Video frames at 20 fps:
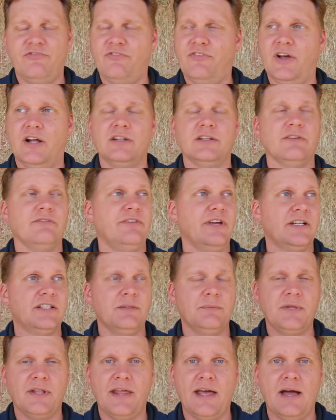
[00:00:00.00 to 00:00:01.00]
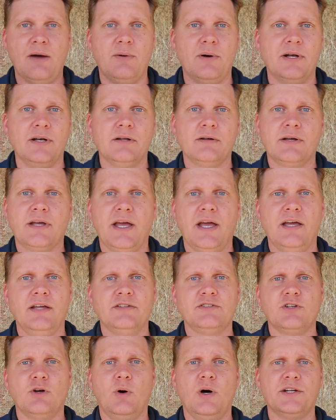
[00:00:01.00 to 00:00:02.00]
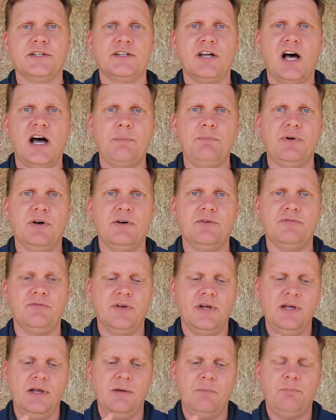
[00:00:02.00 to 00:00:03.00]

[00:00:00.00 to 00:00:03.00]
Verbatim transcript: fell a victim to that one. Okay, so on top of